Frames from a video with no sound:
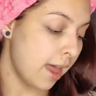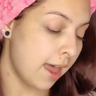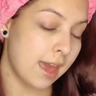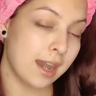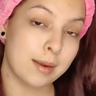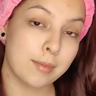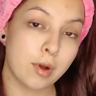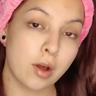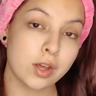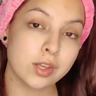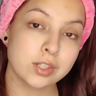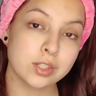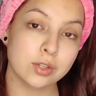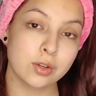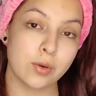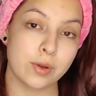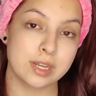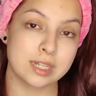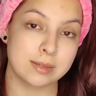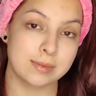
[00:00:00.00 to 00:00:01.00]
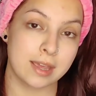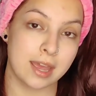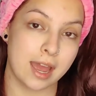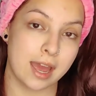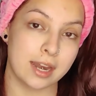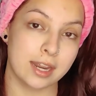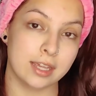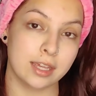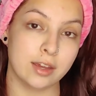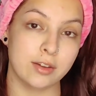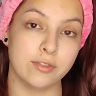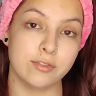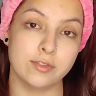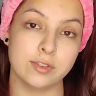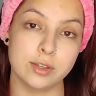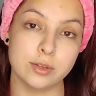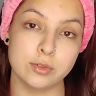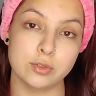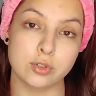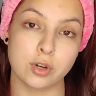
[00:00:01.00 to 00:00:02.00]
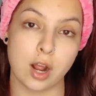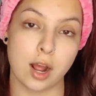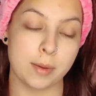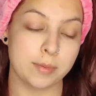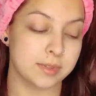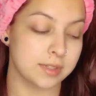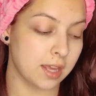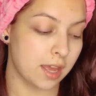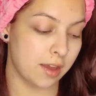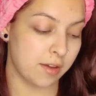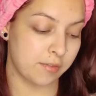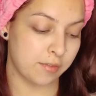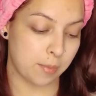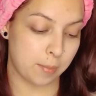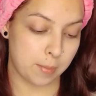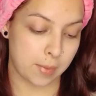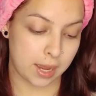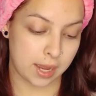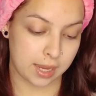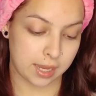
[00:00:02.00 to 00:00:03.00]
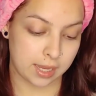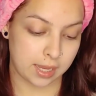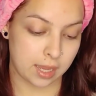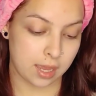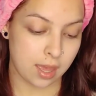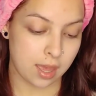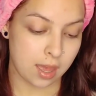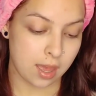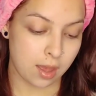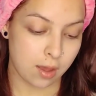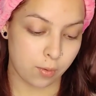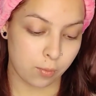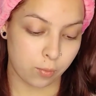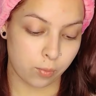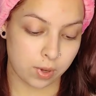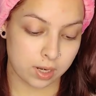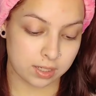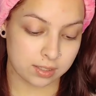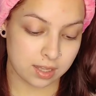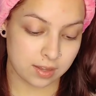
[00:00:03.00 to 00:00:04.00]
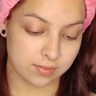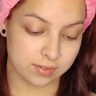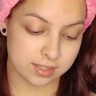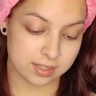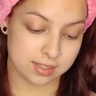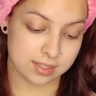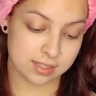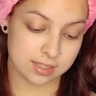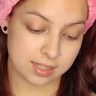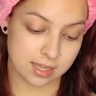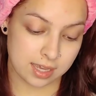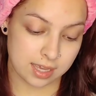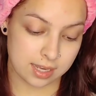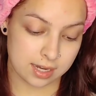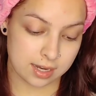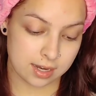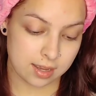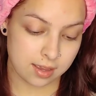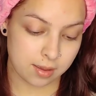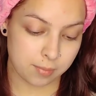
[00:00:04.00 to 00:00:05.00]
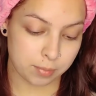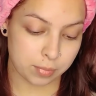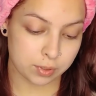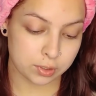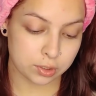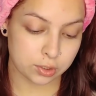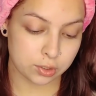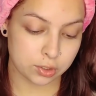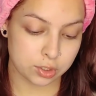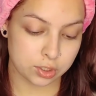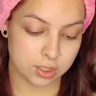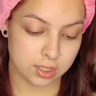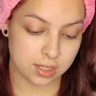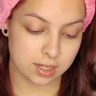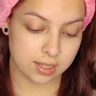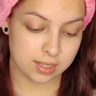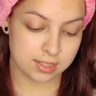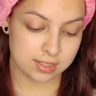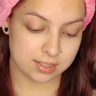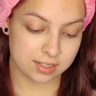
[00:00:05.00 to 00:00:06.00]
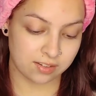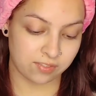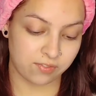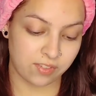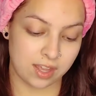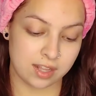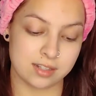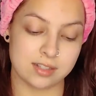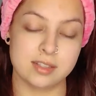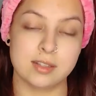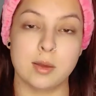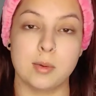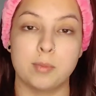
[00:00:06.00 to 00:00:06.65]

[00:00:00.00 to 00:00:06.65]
and I'm also going to be adding a few drops of my 111 Skin Pollution Defense